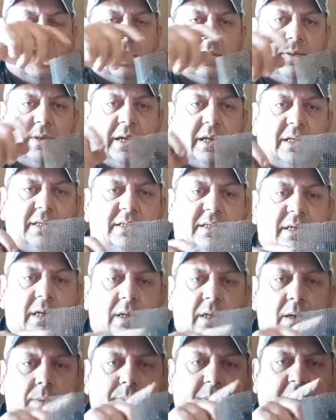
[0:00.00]
that it's a
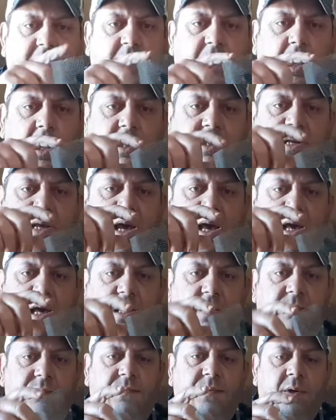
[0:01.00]
little bit
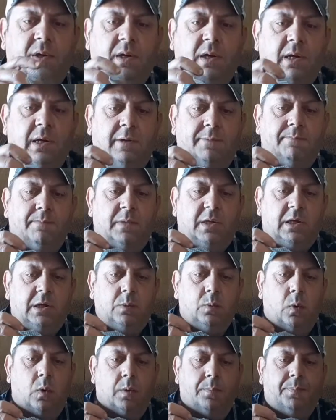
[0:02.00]
concave.
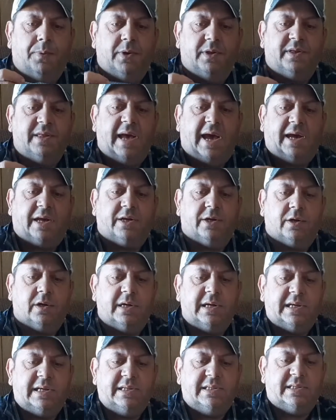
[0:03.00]
You want to put that
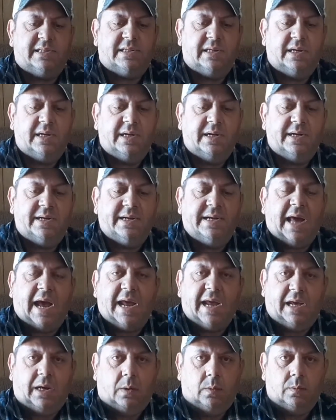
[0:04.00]
crease
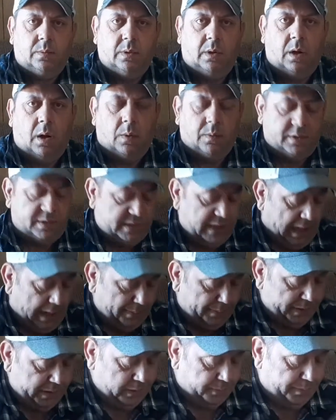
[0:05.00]
down on the
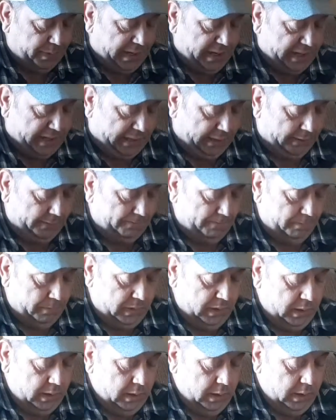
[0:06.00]
top of your pan.
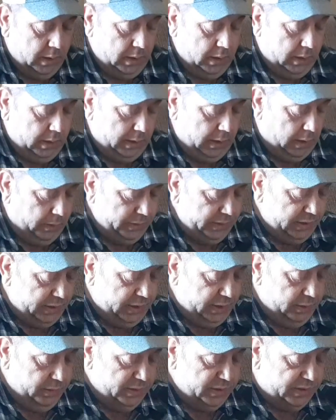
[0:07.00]
And all you
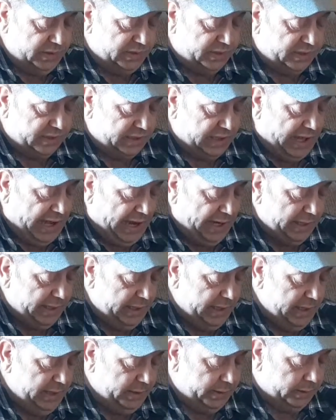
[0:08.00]
do is just slide it
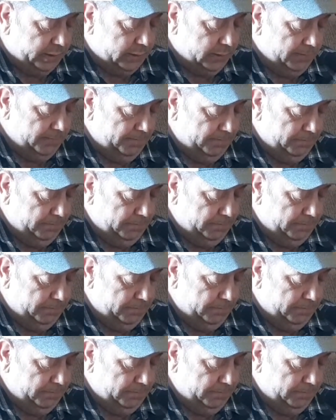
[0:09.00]
under